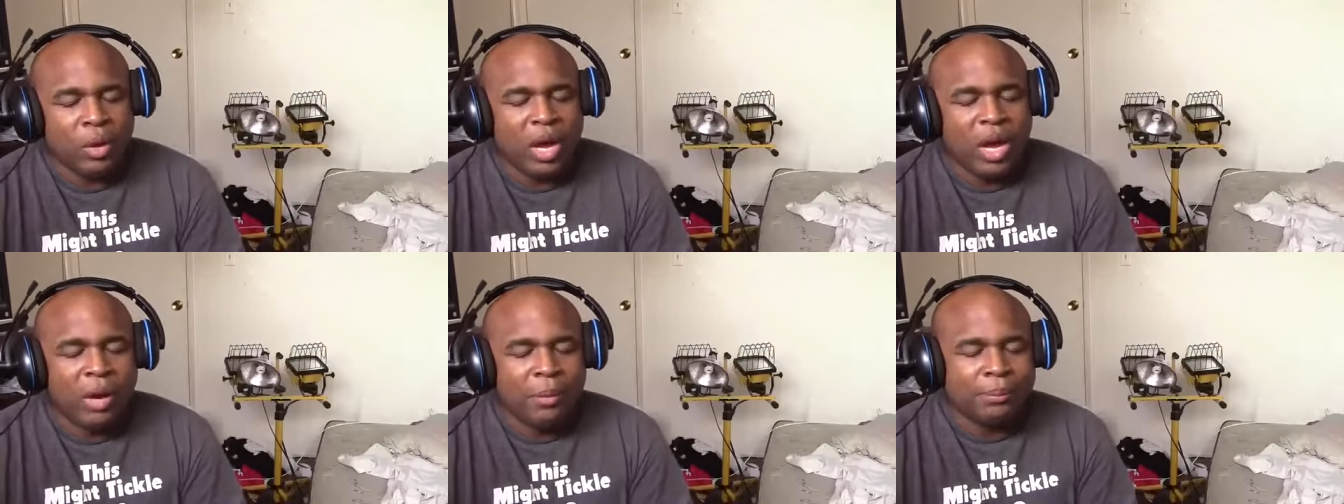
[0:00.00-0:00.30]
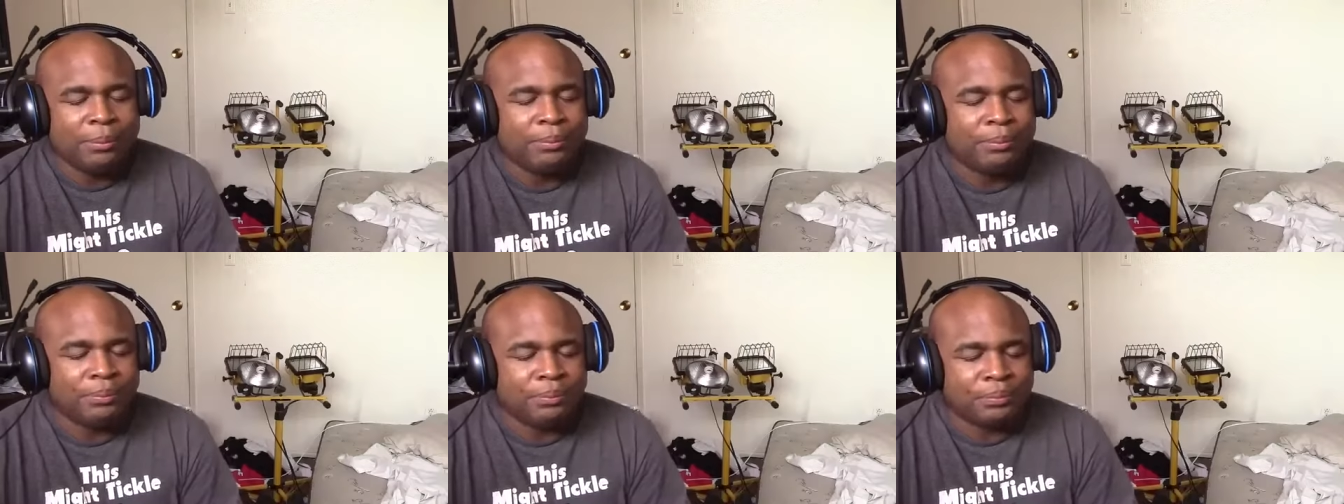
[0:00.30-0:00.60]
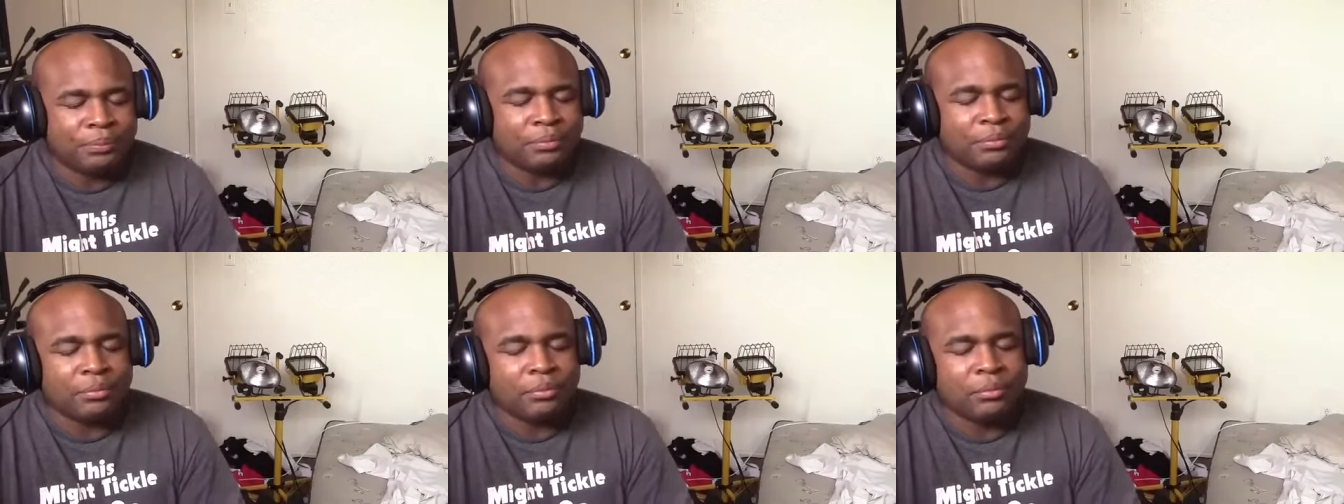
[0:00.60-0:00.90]
Well,
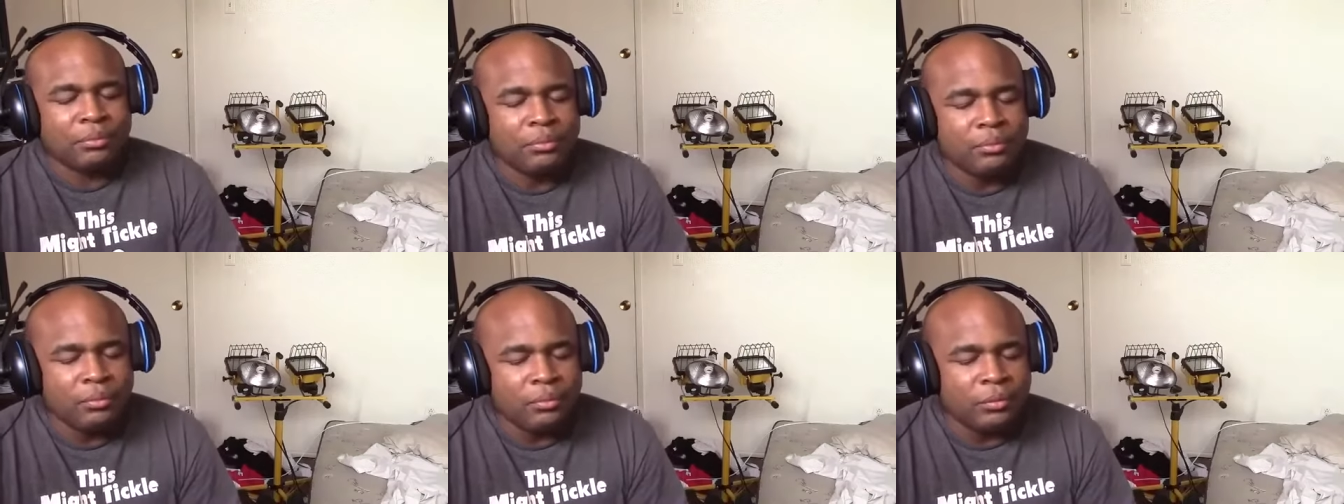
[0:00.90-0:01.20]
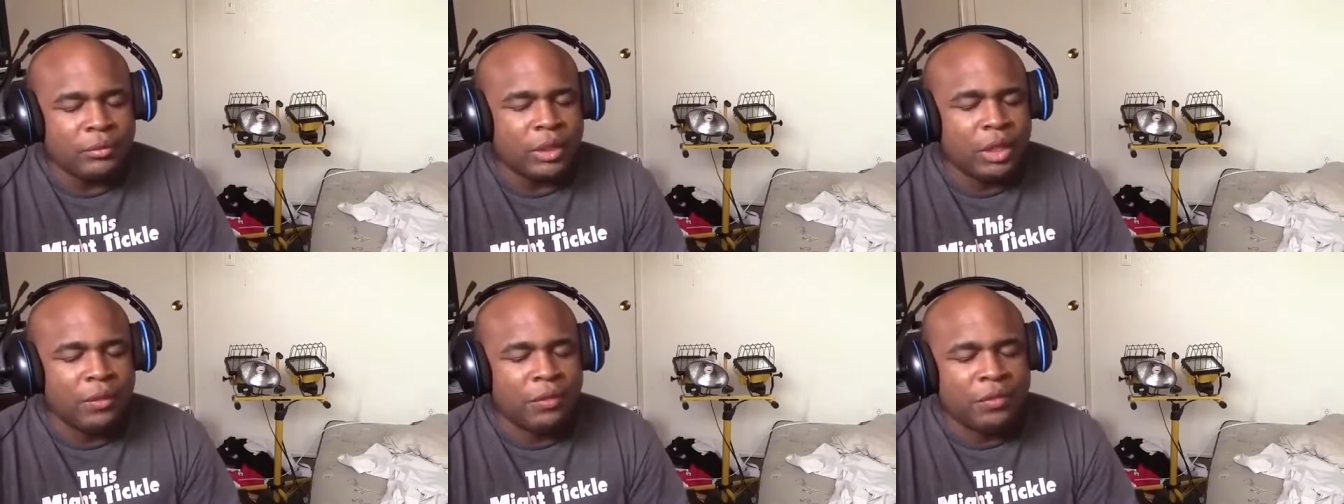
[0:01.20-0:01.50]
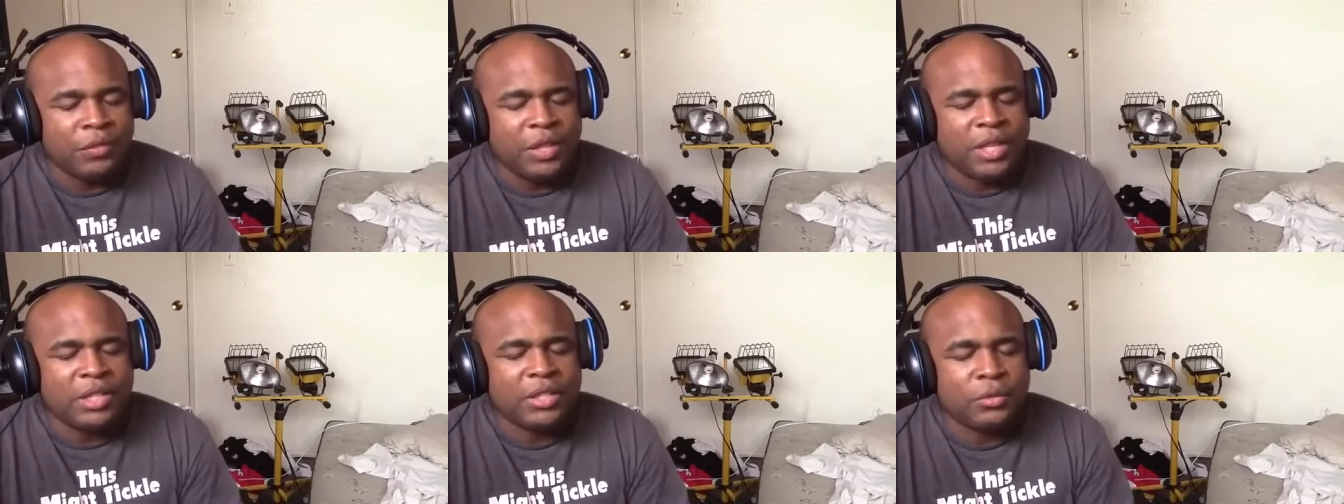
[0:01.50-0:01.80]

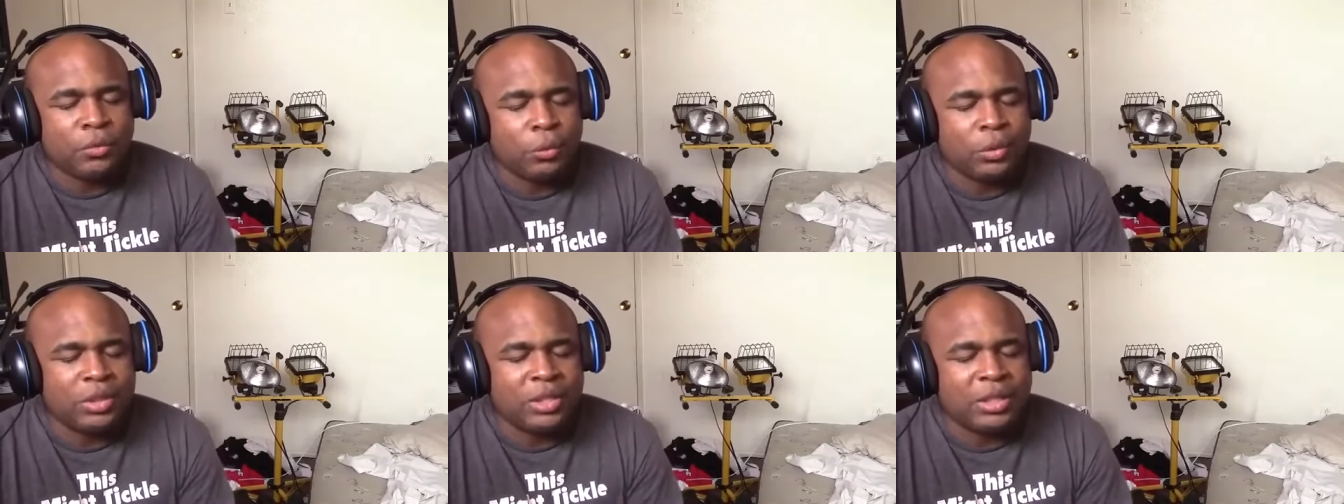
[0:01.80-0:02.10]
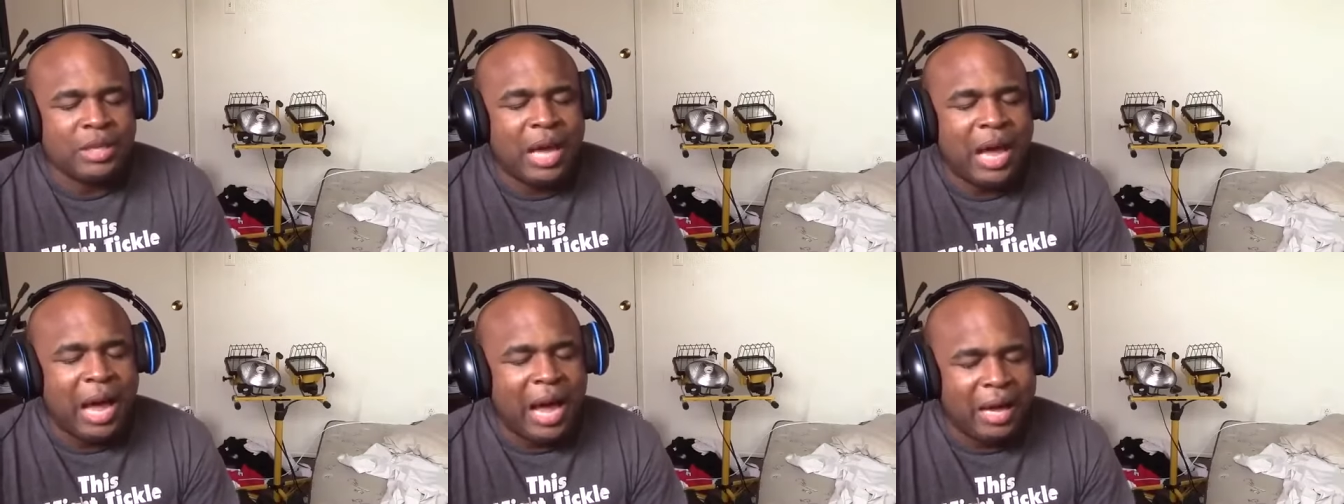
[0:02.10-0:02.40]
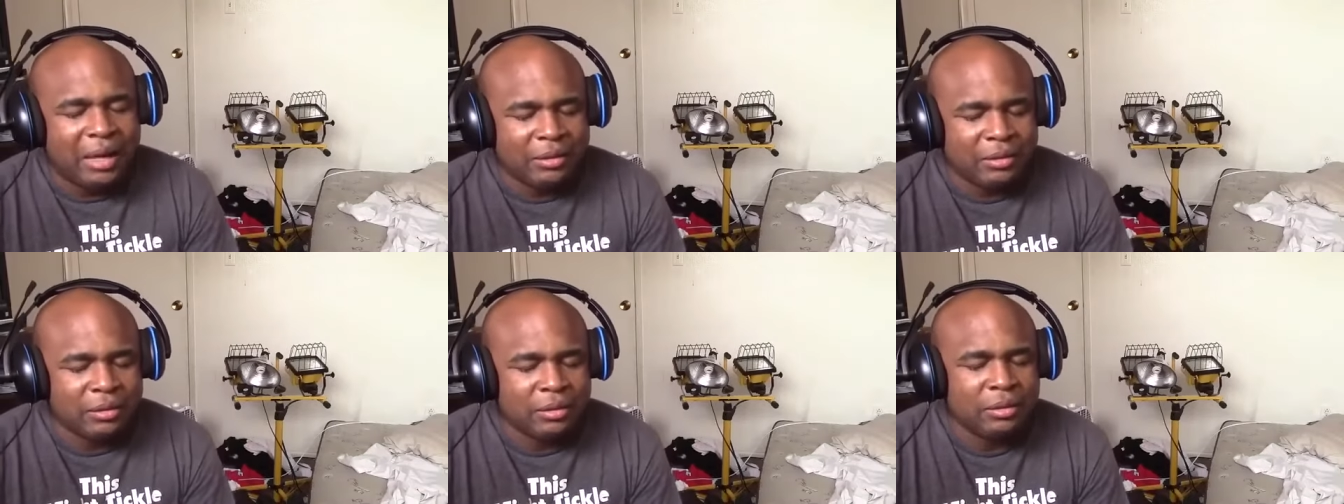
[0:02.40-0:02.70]
this was
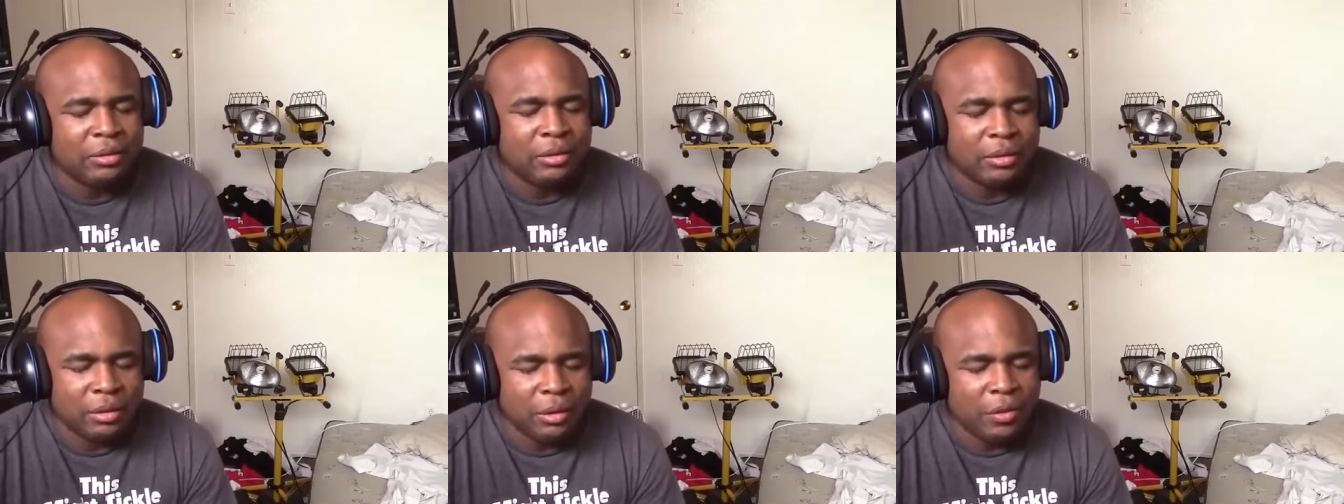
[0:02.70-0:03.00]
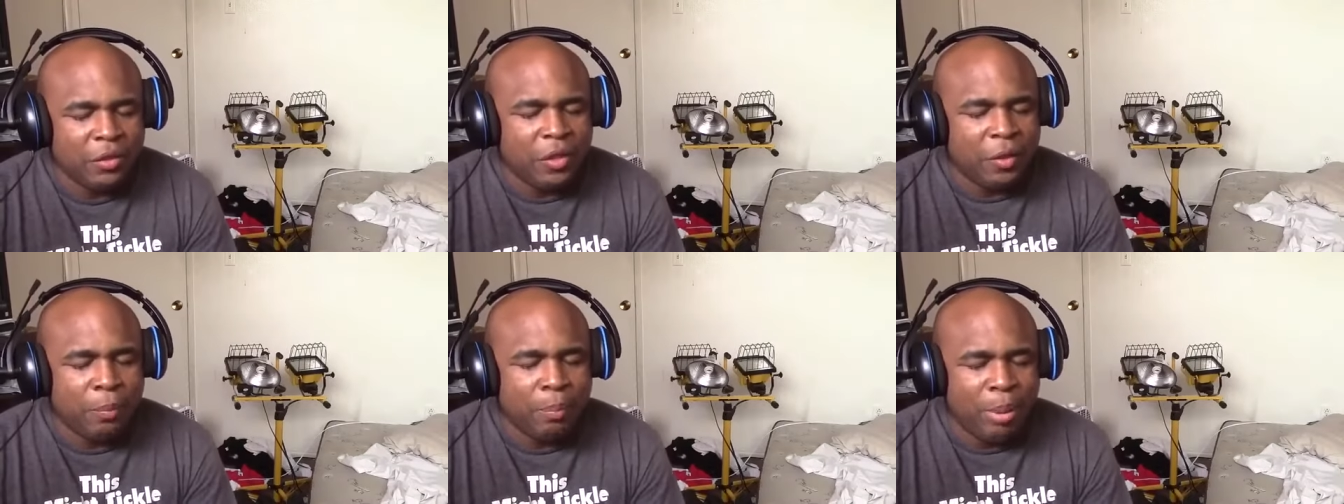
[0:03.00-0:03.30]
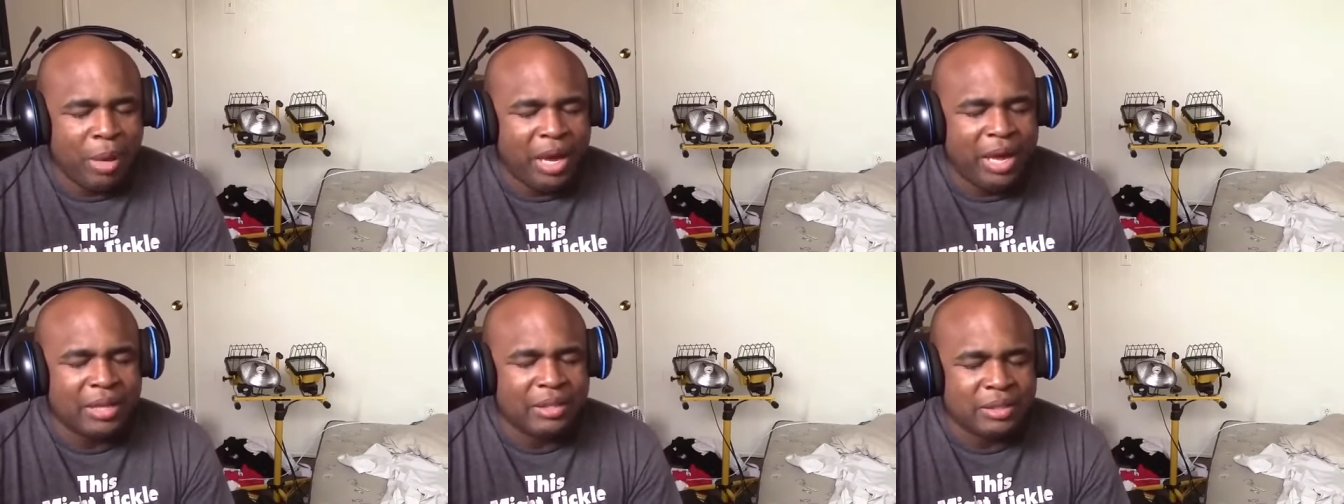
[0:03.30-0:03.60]
not the
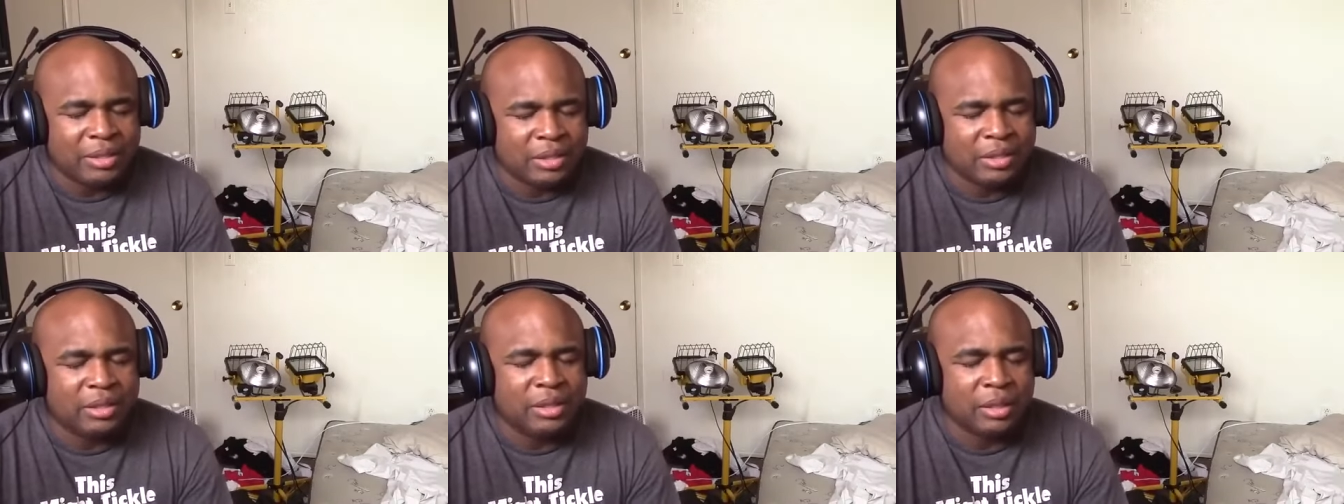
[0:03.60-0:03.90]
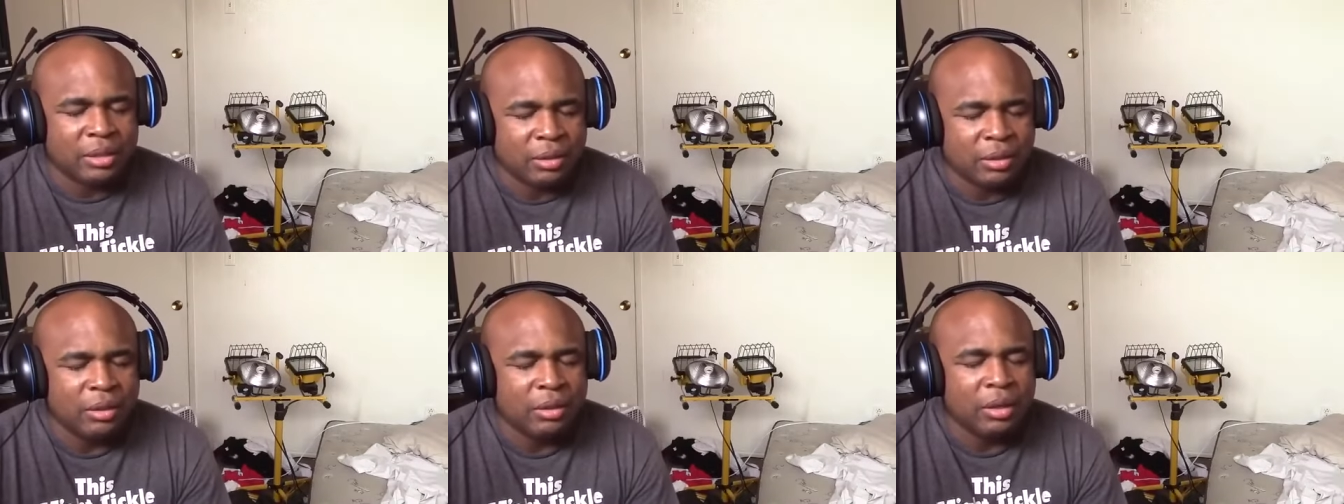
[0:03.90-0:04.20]
best